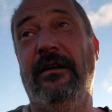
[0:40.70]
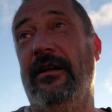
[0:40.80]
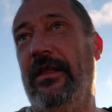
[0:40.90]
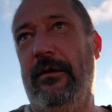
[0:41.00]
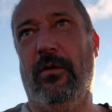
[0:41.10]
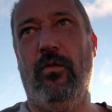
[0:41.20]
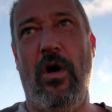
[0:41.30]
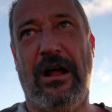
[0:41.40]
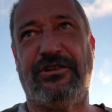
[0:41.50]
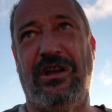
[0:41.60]
they were
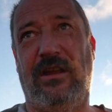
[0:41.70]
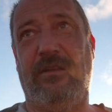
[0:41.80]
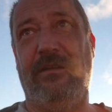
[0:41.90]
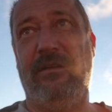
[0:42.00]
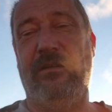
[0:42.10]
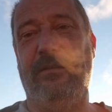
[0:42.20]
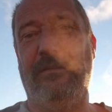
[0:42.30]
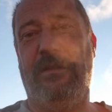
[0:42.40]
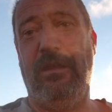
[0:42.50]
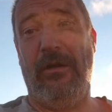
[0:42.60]
watching,
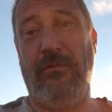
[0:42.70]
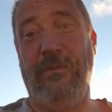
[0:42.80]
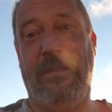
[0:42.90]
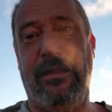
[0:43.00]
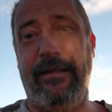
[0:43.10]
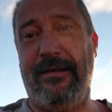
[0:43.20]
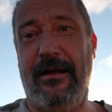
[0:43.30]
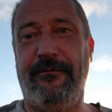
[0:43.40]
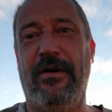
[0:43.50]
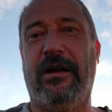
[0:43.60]
you know, and they
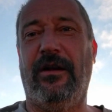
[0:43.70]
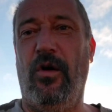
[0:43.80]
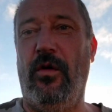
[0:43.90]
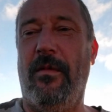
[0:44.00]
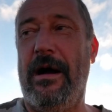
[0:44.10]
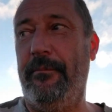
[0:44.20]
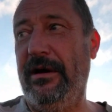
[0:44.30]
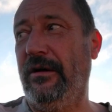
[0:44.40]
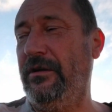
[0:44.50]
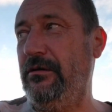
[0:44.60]
said, fucking hold my
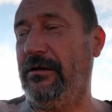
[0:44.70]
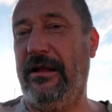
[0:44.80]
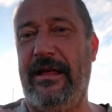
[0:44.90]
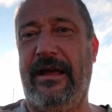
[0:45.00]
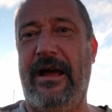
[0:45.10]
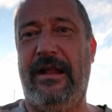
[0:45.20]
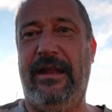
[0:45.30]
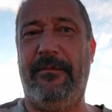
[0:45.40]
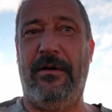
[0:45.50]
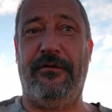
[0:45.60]
beer. You think that
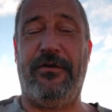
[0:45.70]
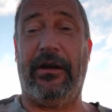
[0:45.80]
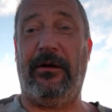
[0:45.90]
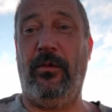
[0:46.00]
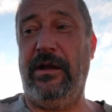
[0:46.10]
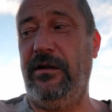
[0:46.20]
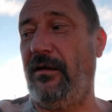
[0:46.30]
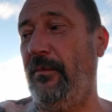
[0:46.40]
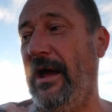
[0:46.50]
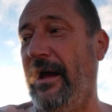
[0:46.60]
goddamn motherfucking wind
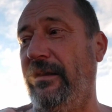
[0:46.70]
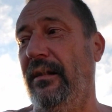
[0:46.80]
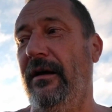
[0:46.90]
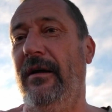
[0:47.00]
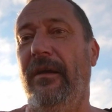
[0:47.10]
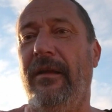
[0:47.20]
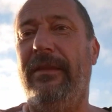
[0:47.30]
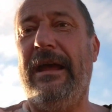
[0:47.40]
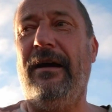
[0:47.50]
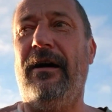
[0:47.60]
is bad.
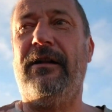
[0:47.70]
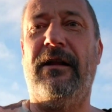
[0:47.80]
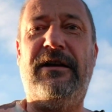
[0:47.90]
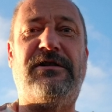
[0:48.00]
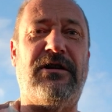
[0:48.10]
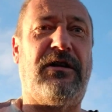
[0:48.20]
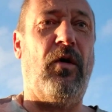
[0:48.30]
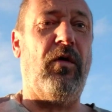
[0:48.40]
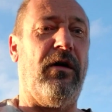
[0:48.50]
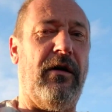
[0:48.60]
They unleashed a
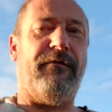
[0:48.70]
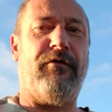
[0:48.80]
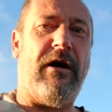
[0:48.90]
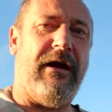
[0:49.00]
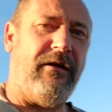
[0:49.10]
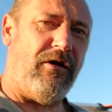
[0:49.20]
torrent of rain